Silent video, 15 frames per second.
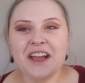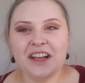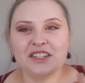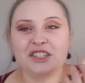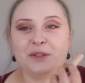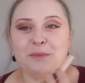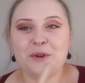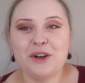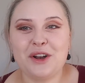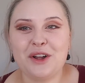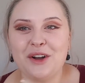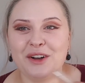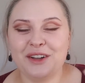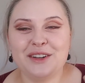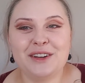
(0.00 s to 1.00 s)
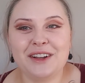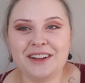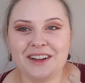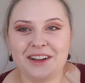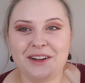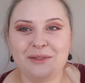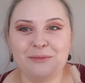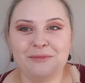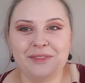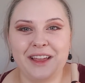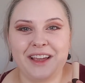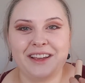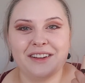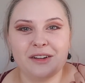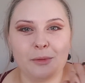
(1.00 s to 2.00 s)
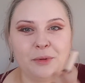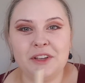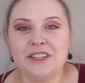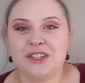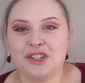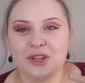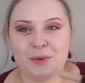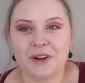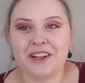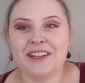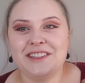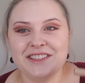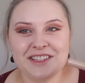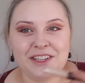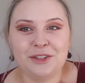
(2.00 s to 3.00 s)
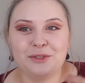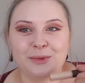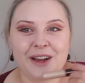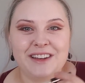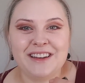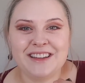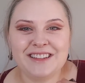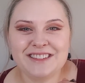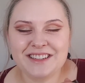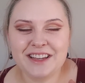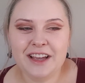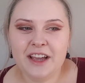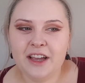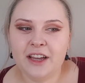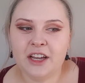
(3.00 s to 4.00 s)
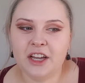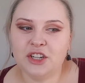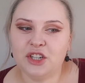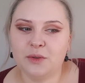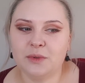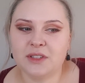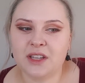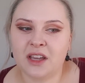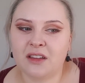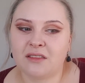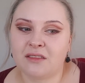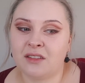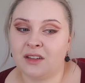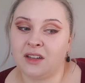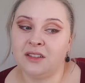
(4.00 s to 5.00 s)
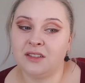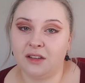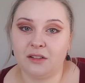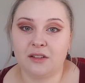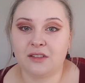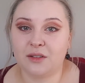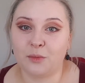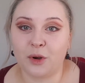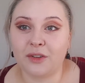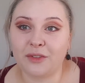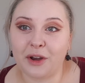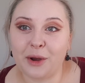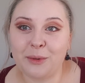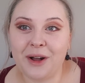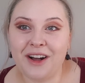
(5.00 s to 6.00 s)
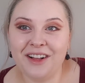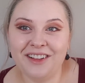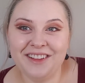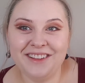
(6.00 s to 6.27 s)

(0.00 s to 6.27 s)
and she put it on like a place that she wanted concealed redness, and she was like, the concealer doesn't work very well.